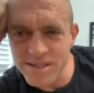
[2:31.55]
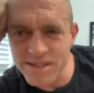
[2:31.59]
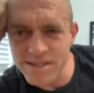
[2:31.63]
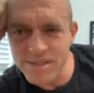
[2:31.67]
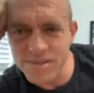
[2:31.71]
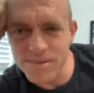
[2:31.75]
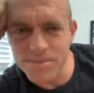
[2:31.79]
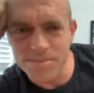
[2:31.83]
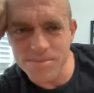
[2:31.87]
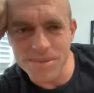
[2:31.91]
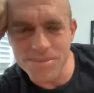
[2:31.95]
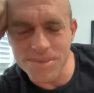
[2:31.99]
I
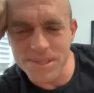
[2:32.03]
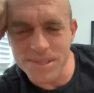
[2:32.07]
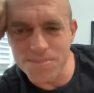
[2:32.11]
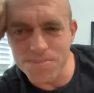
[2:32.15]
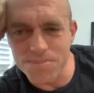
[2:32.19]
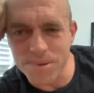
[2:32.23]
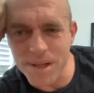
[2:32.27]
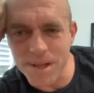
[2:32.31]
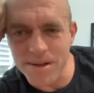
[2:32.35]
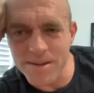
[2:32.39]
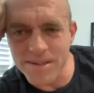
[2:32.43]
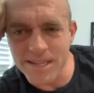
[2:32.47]
just remember this
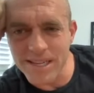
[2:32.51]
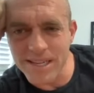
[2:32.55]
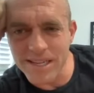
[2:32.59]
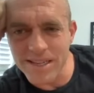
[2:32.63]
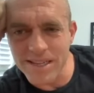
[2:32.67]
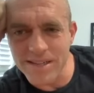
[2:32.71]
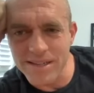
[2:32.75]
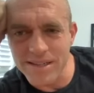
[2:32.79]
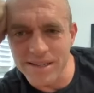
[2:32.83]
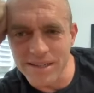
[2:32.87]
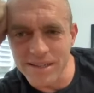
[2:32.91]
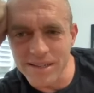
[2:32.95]
blonde
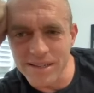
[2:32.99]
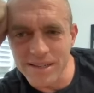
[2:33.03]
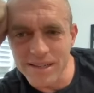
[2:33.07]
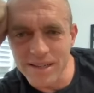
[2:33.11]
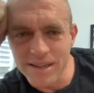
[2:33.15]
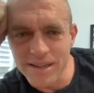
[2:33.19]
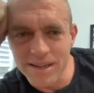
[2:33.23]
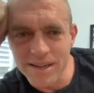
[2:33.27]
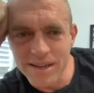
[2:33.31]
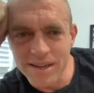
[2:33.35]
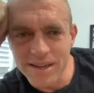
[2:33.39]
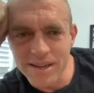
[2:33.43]
kid
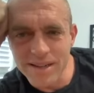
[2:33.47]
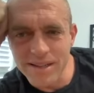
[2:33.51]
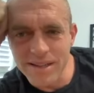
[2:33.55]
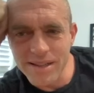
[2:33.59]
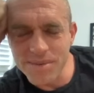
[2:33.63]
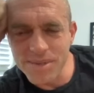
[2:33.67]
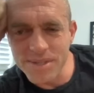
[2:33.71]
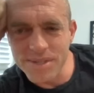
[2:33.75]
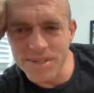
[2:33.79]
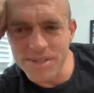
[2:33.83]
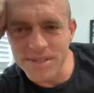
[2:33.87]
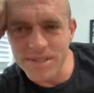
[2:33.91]

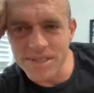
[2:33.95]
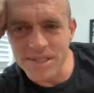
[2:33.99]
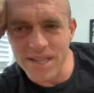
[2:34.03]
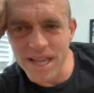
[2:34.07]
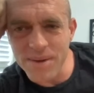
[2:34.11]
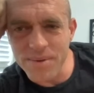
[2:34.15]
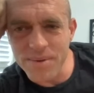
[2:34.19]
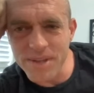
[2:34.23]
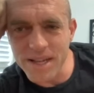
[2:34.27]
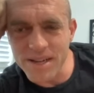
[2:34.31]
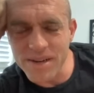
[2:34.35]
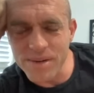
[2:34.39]
that we used to
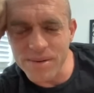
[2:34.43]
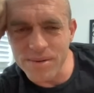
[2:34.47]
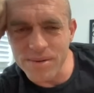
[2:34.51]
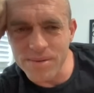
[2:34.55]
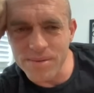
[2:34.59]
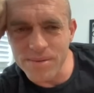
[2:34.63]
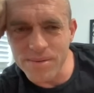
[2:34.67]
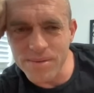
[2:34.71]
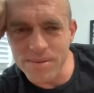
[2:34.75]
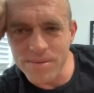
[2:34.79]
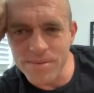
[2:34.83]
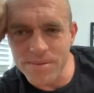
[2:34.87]
skate with. I go,